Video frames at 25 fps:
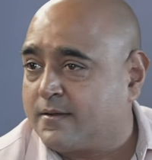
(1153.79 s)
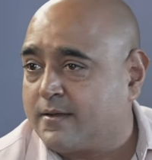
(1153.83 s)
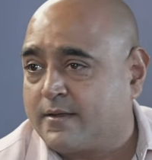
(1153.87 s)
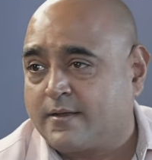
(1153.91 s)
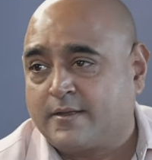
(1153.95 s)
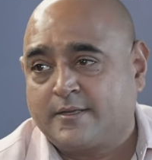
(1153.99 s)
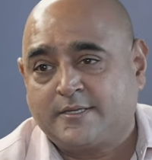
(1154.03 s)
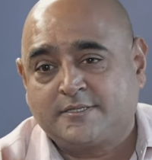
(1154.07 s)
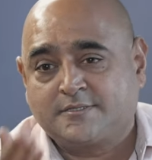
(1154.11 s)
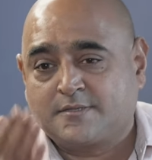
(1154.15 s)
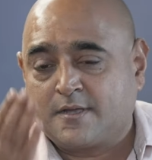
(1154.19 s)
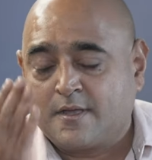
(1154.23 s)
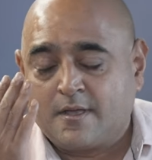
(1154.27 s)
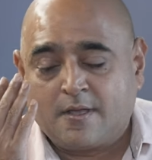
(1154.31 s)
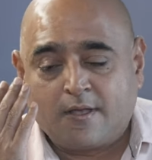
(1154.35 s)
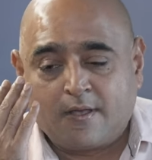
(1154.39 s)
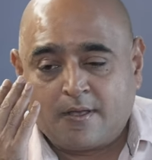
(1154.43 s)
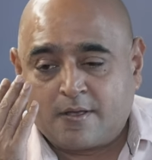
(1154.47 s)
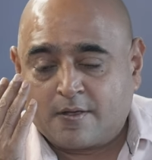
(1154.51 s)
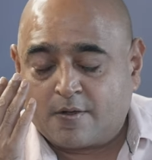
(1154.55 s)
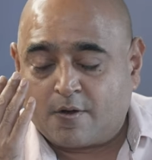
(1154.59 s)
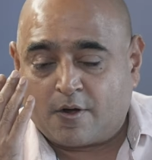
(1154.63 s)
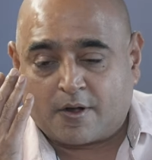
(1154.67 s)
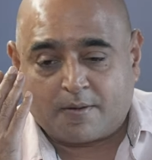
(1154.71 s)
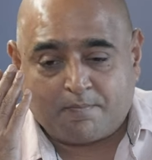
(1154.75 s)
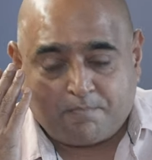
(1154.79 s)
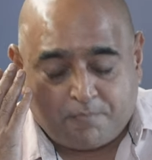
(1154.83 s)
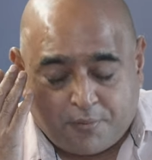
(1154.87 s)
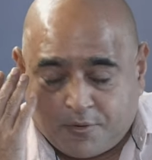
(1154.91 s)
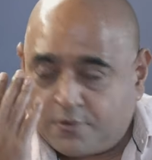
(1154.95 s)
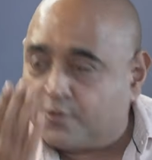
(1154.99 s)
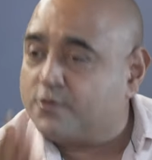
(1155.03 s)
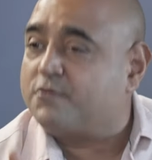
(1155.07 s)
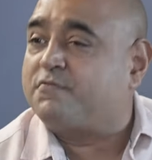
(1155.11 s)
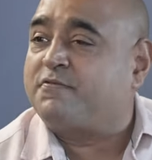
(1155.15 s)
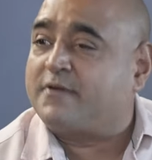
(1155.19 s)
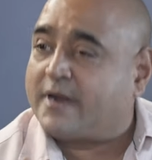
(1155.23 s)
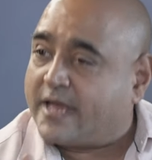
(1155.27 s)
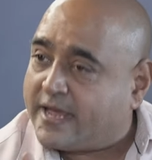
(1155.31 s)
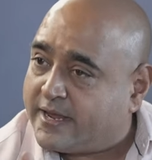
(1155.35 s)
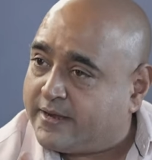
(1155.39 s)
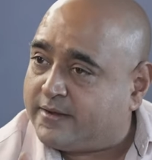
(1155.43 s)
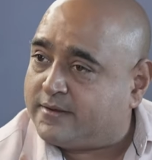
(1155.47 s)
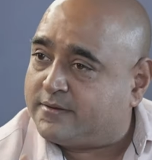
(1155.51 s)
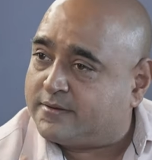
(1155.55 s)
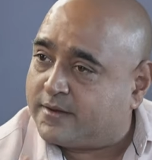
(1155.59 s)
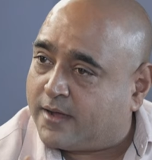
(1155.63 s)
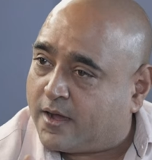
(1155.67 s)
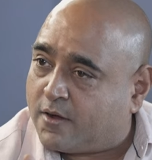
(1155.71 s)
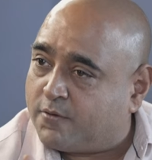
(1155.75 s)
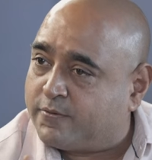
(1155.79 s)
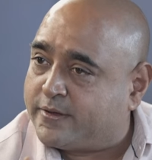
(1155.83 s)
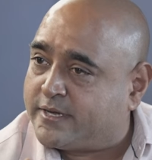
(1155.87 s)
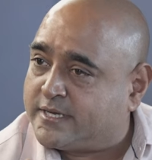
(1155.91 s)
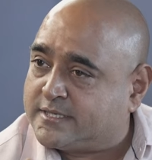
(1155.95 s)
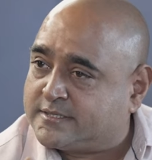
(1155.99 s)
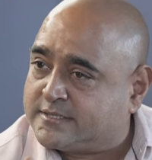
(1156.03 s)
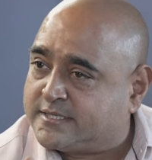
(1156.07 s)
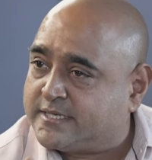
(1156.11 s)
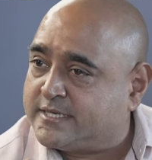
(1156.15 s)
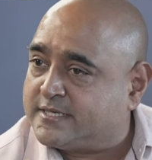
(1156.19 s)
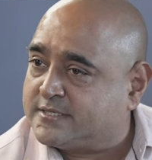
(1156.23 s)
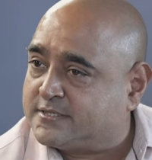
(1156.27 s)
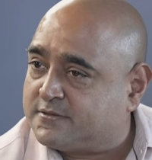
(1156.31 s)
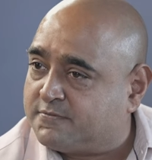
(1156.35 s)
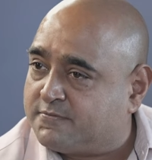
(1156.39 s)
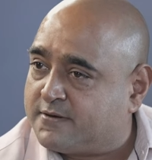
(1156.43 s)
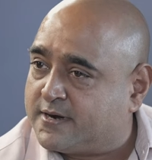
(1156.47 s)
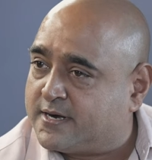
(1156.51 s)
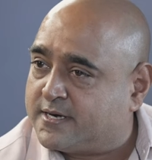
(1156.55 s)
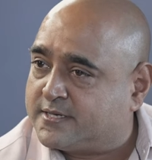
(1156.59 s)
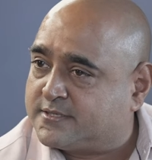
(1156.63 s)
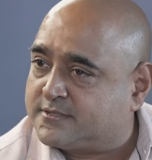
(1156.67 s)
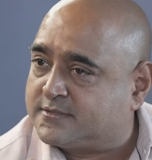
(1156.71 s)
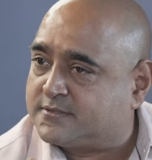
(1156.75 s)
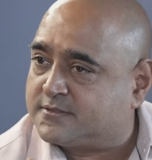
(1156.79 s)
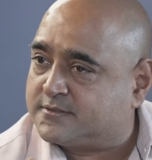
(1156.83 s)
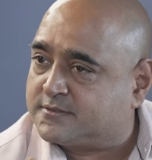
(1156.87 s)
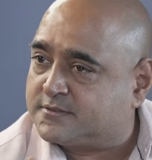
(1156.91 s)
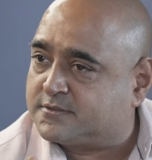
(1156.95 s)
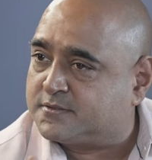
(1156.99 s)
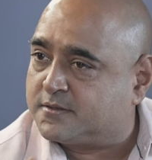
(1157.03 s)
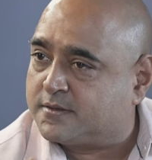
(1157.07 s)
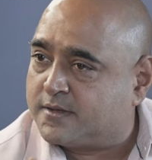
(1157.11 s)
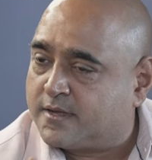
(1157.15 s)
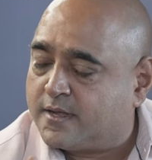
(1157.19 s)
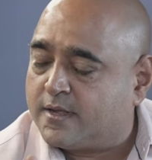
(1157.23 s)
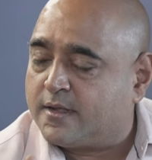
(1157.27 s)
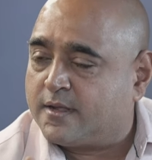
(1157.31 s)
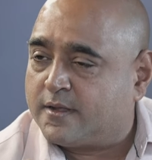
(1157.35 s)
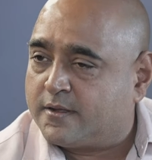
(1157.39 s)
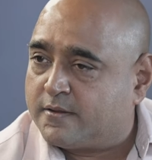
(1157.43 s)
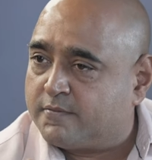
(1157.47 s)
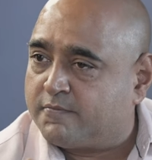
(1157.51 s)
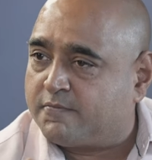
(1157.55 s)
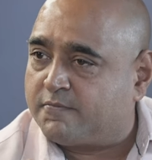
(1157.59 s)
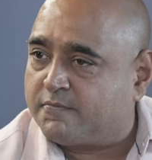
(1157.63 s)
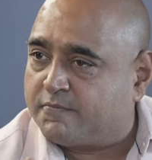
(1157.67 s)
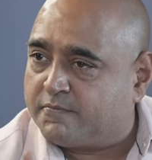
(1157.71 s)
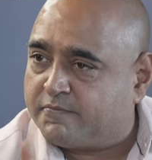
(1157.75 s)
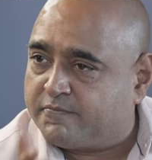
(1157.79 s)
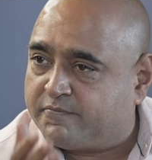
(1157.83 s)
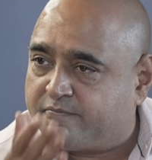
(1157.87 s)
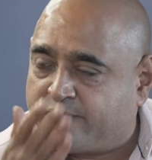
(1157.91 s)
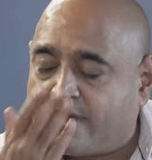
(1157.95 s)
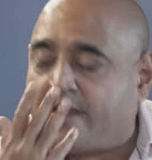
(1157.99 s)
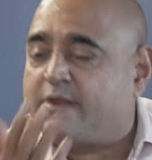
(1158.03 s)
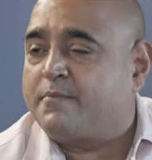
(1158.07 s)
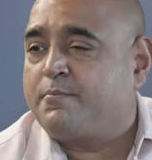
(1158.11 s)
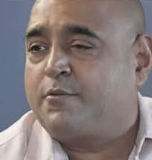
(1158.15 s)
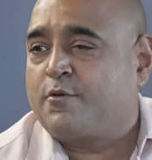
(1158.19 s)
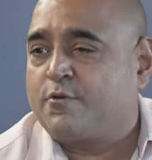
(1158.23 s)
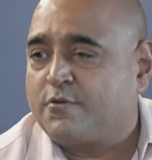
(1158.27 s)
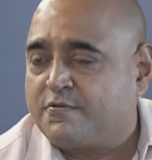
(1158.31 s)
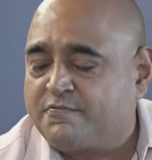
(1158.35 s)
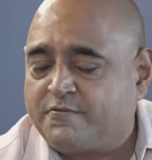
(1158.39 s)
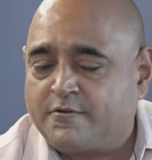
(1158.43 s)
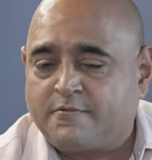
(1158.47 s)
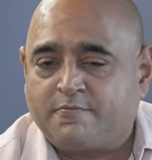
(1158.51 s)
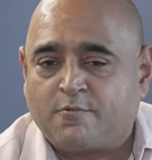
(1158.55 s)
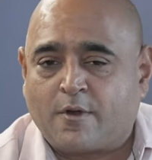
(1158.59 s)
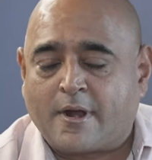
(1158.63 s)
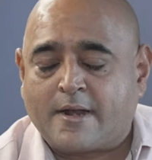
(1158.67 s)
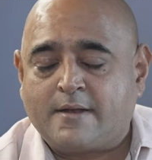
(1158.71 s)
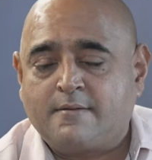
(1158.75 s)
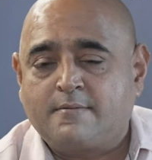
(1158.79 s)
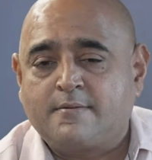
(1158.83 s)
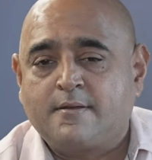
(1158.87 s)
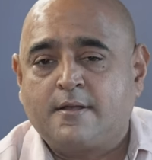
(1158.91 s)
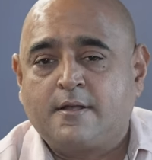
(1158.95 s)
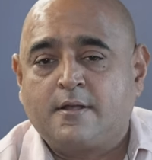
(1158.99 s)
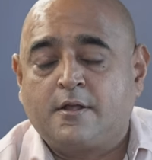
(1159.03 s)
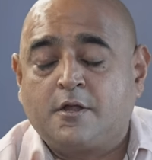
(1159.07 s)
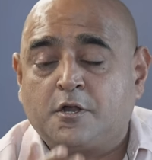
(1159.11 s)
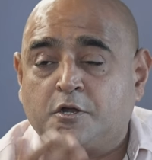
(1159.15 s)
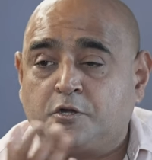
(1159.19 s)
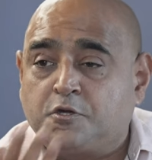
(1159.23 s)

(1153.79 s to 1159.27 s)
He's got a beautiful eye. How he sees the world is very beautiful, one.